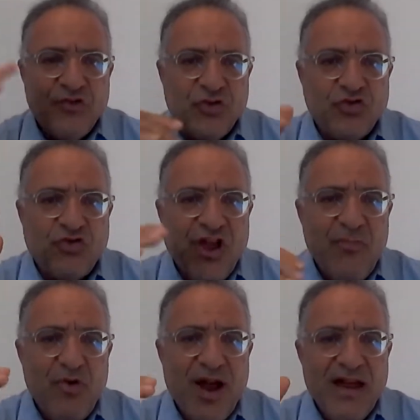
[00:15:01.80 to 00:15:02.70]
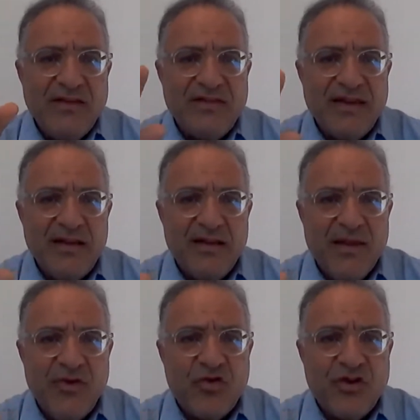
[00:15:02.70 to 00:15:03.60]
So to summarize,
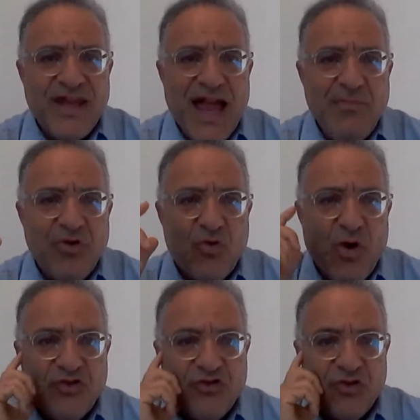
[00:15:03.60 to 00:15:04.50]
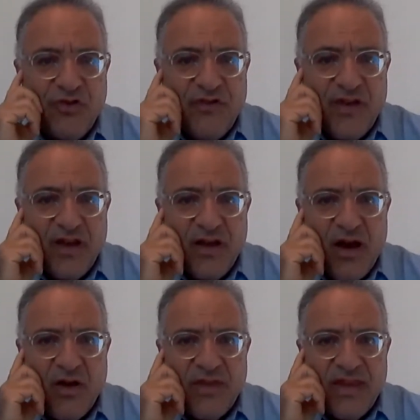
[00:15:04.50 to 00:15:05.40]
you could type the questions
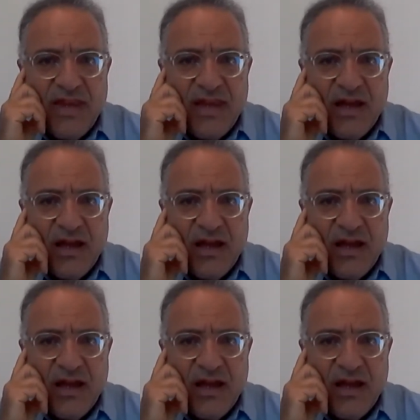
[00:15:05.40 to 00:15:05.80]
on the